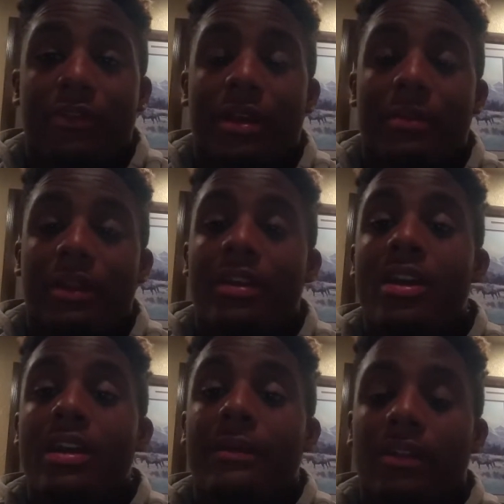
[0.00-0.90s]
I mean,
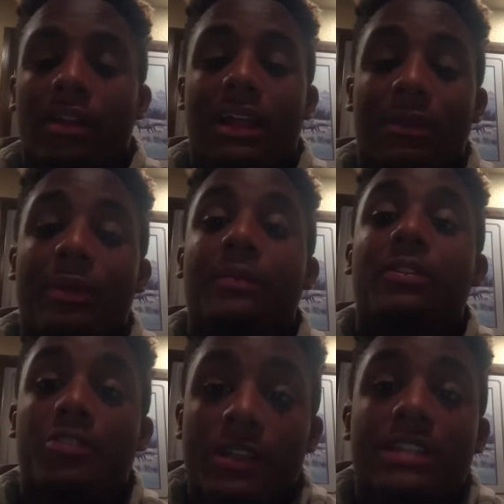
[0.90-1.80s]
a lot of people
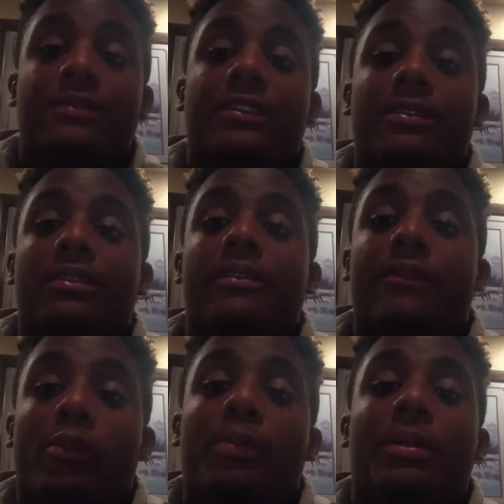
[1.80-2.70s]
transfer
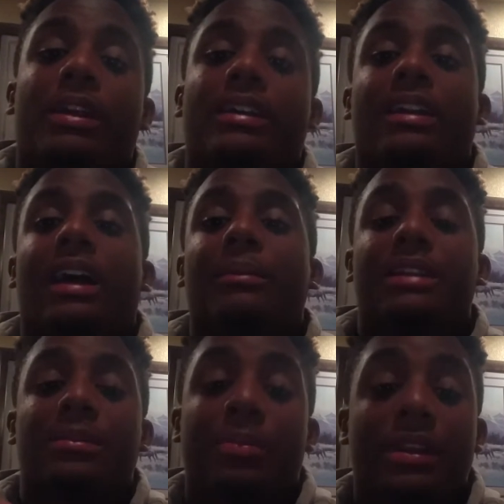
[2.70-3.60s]
for playing time. That's
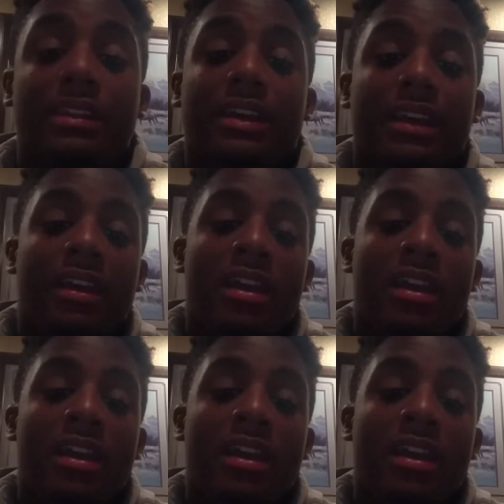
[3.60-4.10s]
a big thing.